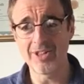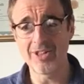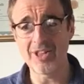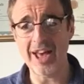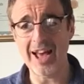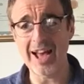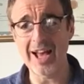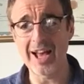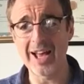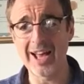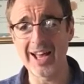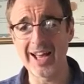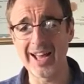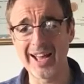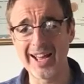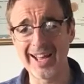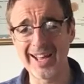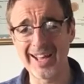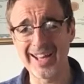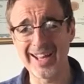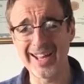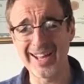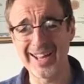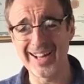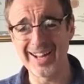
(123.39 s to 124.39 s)
that
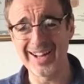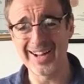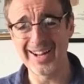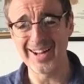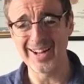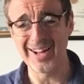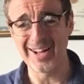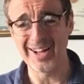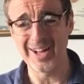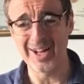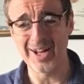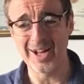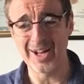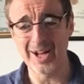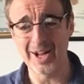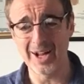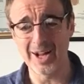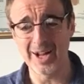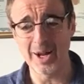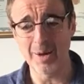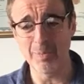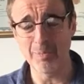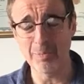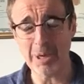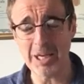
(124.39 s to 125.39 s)

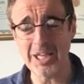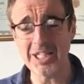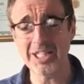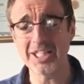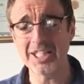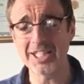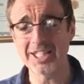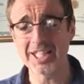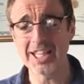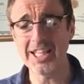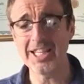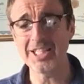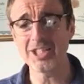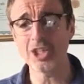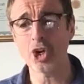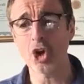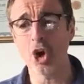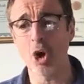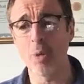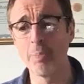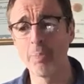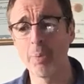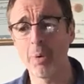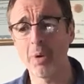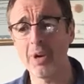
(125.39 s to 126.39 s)
obesity is a
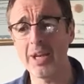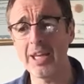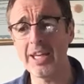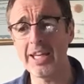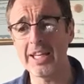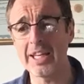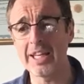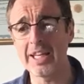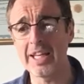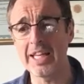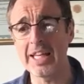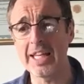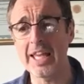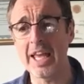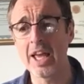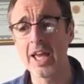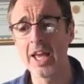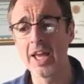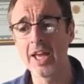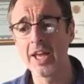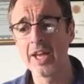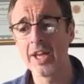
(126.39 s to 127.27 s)
completely